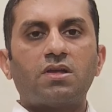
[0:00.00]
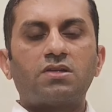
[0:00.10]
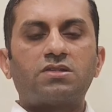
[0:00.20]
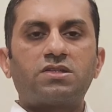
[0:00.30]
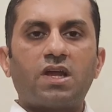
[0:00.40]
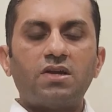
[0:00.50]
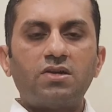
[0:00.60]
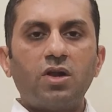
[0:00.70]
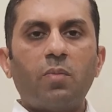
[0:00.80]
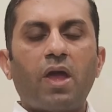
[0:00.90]

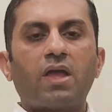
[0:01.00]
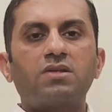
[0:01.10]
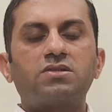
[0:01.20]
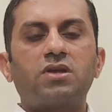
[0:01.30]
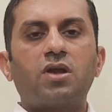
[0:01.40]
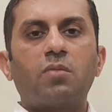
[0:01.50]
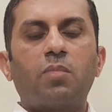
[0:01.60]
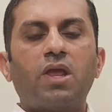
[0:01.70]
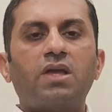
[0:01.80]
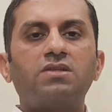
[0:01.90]
Central banks
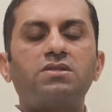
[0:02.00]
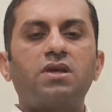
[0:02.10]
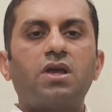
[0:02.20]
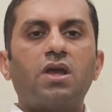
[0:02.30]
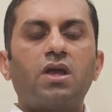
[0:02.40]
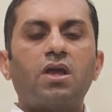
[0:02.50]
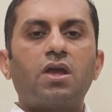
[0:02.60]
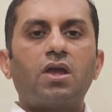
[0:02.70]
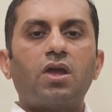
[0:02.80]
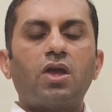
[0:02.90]
plays
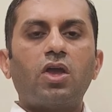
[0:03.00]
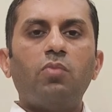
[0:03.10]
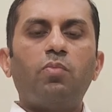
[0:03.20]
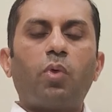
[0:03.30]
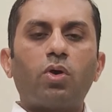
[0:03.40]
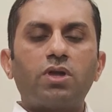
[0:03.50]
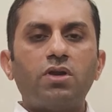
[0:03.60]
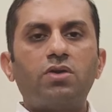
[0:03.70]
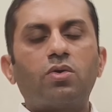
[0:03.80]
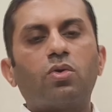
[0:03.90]

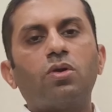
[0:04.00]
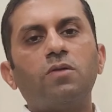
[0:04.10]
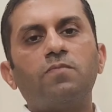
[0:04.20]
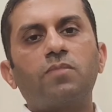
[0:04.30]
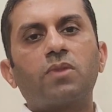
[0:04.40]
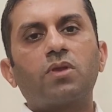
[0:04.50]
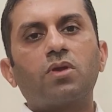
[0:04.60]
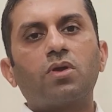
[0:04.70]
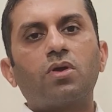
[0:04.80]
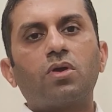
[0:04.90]
important role
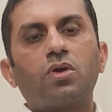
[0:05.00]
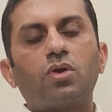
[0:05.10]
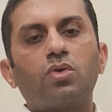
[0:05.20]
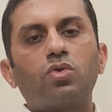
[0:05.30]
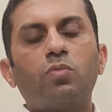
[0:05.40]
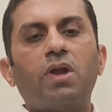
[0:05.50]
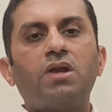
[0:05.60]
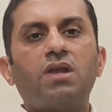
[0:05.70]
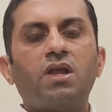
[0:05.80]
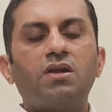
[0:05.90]
to
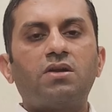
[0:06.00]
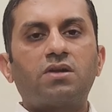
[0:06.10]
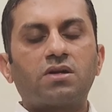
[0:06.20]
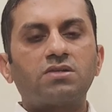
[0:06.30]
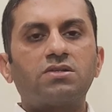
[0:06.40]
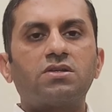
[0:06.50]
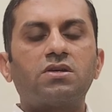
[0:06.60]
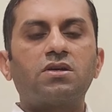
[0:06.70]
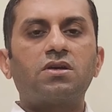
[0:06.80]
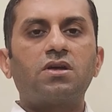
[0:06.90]
maintain trust
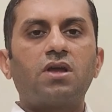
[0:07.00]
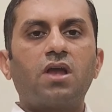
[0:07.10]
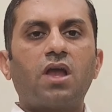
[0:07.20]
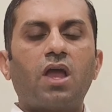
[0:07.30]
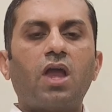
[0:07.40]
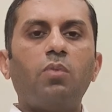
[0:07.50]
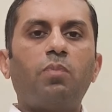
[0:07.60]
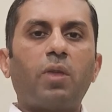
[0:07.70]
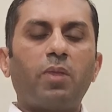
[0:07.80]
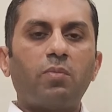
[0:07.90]
in
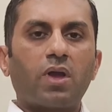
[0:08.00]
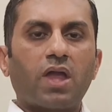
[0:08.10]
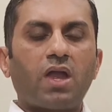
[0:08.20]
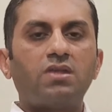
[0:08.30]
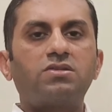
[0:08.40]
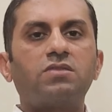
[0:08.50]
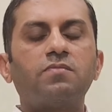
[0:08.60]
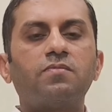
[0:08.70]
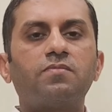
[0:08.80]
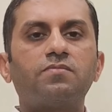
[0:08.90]
payment
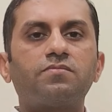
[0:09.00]
mechanism.